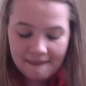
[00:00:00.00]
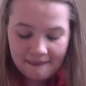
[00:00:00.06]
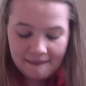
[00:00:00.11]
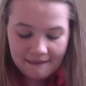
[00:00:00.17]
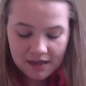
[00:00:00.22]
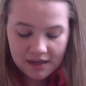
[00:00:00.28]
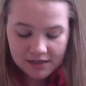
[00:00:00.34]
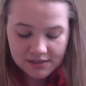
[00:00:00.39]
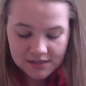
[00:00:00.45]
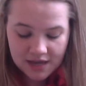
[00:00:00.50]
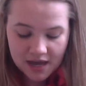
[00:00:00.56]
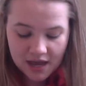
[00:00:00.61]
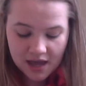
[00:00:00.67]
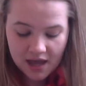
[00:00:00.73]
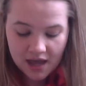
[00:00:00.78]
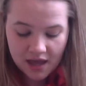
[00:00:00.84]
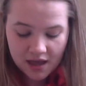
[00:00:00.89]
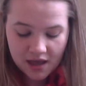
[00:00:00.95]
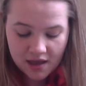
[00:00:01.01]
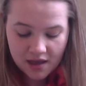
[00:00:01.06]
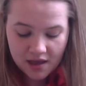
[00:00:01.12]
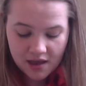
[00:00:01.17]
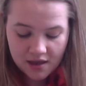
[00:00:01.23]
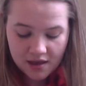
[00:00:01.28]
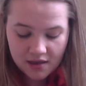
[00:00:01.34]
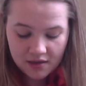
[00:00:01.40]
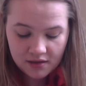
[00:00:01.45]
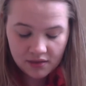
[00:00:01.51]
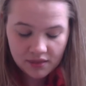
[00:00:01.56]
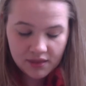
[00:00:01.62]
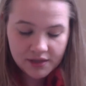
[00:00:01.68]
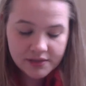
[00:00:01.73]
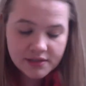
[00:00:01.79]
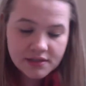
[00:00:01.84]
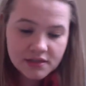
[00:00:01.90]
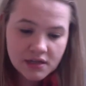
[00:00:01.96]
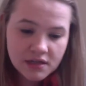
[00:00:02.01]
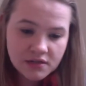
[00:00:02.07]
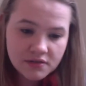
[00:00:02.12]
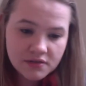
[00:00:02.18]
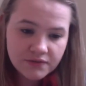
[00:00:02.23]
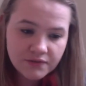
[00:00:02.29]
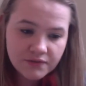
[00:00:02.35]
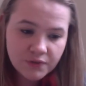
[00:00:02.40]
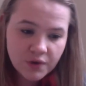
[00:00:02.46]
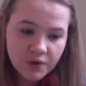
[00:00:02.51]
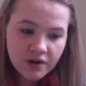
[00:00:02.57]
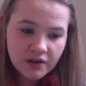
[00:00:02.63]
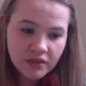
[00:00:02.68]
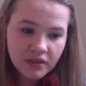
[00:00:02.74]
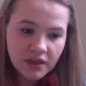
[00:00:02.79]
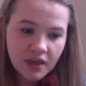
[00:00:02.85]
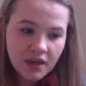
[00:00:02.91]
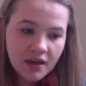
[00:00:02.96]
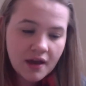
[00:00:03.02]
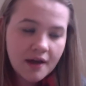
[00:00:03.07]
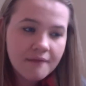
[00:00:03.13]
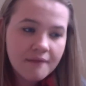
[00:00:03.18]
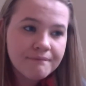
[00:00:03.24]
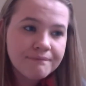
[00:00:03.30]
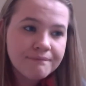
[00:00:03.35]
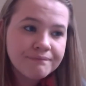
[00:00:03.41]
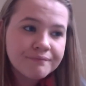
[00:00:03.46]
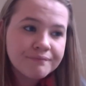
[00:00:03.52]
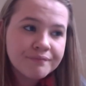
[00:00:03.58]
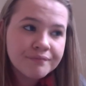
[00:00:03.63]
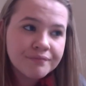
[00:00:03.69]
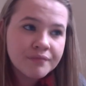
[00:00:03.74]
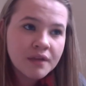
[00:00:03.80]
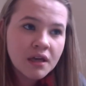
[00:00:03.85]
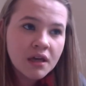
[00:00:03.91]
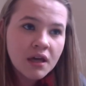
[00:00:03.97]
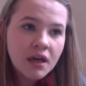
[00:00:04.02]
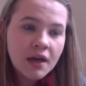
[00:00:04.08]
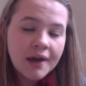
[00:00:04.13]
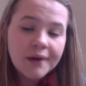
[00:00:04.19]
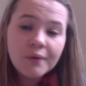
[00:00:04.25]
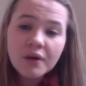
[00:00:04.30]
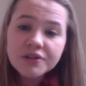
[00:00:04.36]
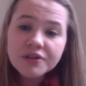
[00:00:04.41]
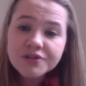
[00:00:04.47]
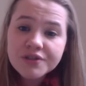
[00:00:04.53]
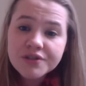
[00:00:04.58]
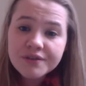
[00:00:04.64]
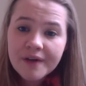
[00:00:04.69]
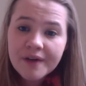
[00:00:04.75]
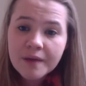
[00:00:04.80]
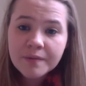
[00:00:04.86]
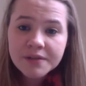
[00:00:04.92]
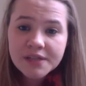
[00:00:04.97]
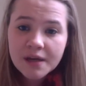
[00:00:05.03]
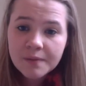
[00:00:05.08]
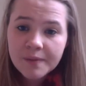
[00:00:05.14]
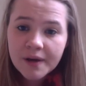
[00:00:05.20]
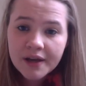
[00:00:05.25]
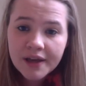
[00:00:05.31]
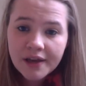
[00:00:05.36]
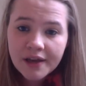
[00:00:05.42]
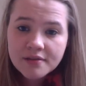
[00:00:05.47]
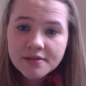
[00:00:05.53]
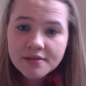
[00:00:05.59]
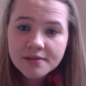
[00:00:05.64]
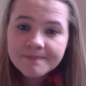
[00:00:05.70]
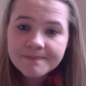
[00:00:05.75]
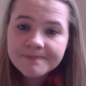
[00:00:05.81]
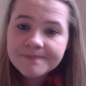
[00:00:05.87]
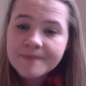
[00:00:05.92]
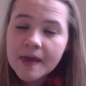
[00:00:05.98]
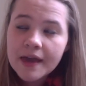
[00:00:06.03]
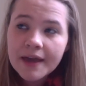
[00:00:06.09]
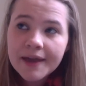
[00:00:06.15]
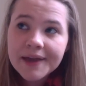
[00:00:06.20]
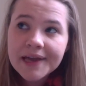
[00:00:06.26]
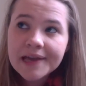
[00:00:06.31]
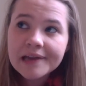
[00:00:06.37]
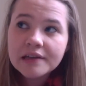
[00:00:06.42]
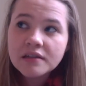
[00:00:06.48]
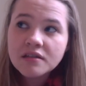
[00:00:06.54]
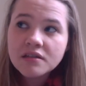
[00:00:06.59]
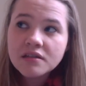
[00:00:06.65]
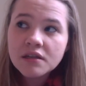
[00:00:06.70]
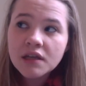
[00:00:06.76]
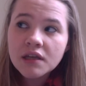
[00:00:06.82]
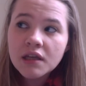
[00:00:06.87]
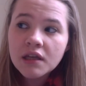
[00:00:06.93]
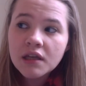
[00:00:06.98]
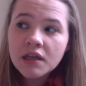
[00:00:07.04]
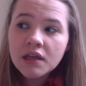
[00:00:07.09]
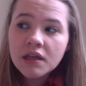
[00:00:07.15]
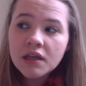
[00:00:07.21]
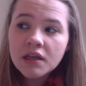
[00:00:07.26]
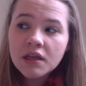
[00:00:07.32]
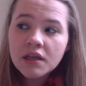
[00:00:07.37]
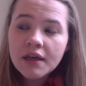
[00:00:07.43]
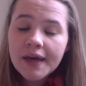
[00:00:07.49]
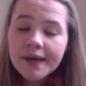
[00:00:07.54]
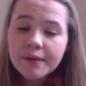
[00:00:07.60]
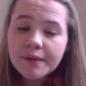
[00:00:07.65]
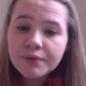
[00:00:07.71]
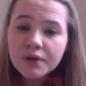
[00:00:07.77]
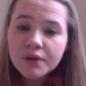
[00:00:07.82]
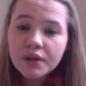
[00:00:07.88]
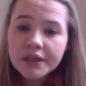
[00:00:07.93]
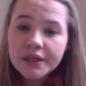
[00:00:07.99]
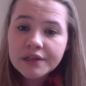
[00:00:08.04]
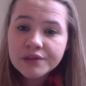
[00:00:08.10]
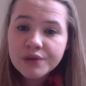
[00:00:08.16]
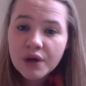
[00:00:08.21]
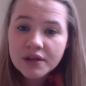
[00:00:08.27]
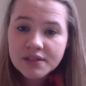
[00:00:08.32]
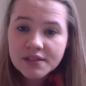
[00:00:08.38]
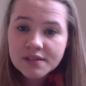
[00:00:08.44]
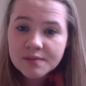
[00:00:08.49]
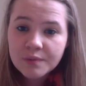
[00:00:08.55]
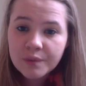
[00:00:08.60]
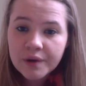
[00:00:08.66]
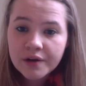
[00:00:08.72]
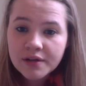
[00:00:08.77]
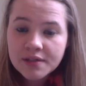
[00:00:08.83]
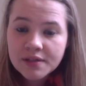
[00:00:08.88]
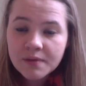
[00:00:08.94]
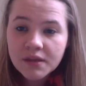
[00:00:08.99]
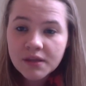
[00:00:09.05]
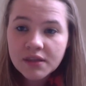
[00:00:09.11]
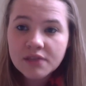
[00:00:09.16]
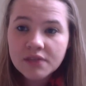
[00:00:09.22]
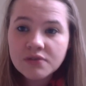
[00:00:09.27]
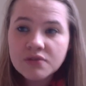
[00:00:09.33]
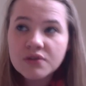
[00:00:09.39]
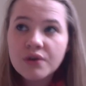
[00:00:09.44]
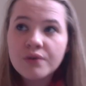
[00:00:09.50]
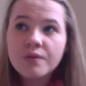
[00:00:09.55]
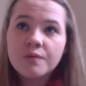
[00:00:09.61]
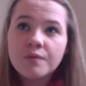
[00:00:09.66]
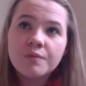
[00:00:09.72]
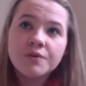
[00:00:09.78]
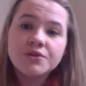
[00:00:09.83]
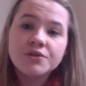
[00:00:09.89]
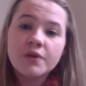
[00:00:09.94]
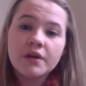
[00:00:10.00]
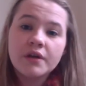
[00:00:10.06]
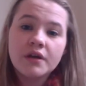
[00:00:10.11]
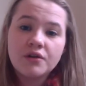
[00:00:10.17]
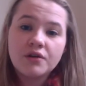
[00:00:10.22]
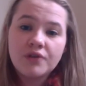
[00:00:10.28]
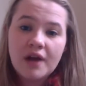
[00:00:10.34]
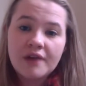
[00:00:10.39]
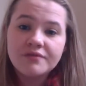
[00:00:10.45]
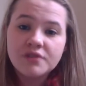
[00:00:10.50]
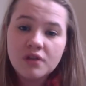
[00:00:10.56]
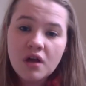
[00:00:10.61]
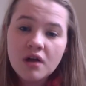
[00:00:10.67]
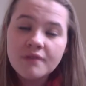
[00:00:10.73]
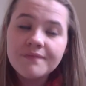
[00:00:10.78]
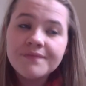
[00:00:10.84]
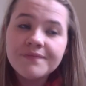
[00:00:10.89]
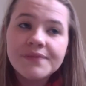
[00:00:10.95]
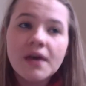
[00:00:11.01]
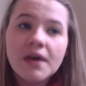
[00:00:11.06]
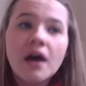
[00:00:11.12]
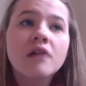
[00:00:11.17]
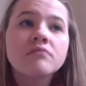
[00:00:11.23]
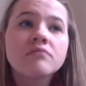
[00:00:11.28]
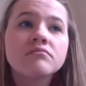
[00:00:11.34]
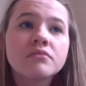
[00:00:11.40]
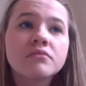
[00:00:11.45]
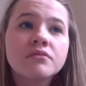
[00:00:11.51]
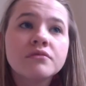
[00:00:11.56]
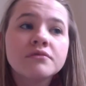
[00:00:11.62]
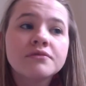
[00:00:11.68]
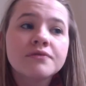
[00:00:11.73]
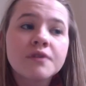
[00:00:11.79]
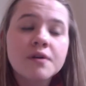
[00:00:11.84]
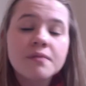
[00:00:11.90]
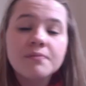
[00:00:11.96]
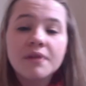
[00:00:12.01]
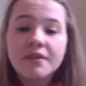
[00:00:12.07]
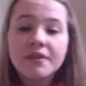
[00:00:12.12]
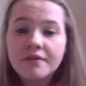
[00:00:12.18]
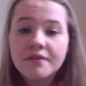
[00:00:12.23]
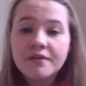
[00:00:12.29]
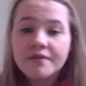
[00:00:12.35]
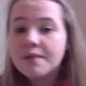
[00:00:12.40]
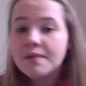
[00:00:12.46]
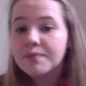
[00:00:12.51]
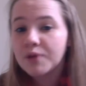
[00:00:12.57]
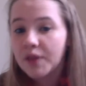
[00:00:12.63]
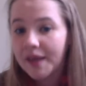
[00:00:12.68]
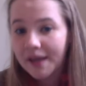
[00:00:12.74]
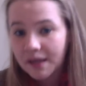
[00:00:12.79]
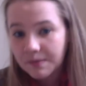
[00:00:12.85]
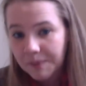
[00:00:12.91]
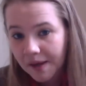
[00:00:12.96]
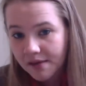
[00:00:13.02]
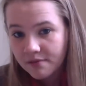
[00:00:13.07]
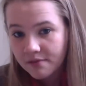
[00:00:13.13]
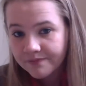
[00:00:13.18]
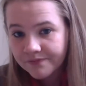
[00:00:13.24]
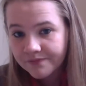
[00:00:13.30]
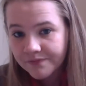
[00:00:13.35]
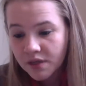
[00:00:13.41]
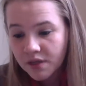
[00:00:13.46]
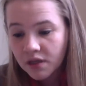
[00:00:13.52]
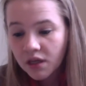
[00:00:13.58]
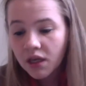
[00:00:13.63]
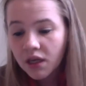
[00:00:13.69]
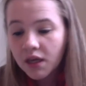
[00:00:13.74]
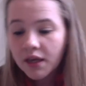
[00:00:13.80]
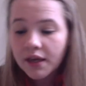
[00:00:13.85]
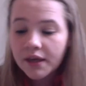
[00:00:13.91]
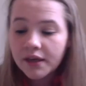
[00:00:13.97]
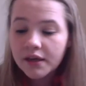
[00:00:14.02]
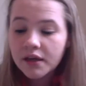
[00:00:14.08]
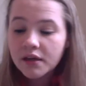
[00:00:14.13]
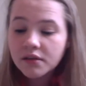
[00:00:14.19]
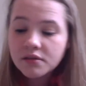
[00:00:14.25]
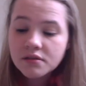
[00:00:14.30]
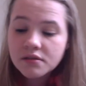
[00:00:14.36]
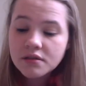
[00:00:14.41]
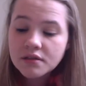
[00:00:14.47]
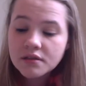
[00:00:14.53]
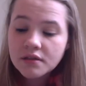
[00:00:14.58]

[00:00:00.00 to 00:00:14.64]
And this is for the, I watched the Fibertown podcast, and April is Autism Awareness Month, and so we're doing a craft along for the month of April and May. And